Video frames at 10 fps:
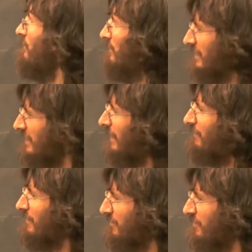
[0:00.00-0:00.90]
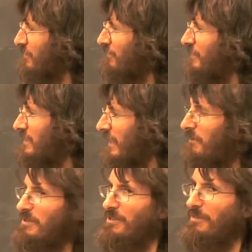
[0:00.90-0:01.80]
when df equals 0, v's got
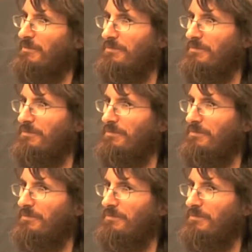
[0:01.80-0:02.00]
to be 0.